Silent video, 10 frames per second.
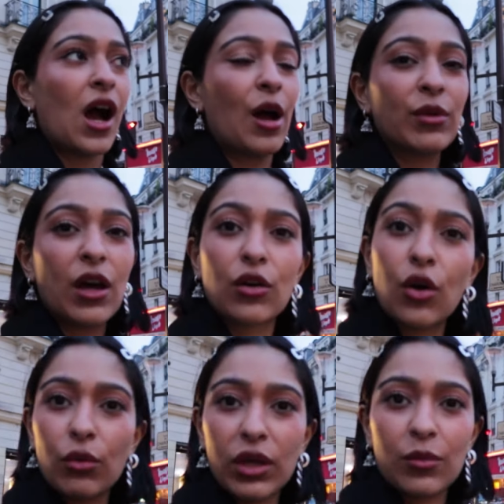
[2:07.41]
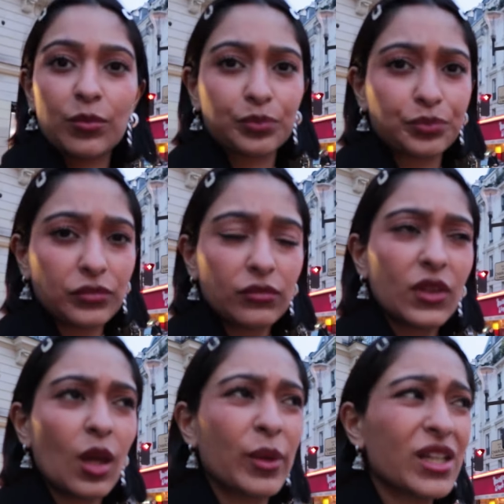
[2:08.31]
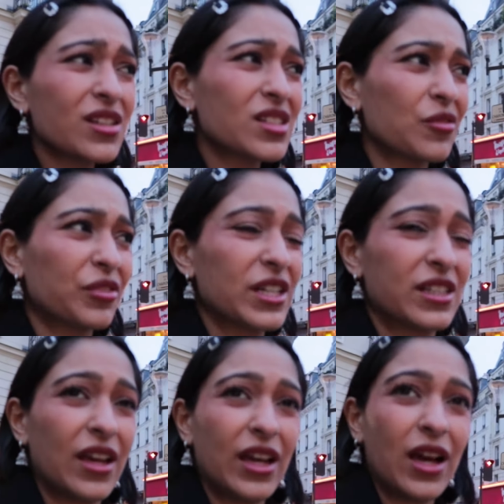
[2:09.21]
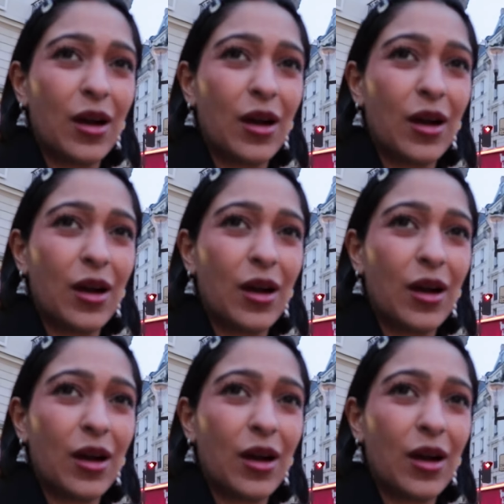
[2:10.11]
I'm not going, because it's the first day,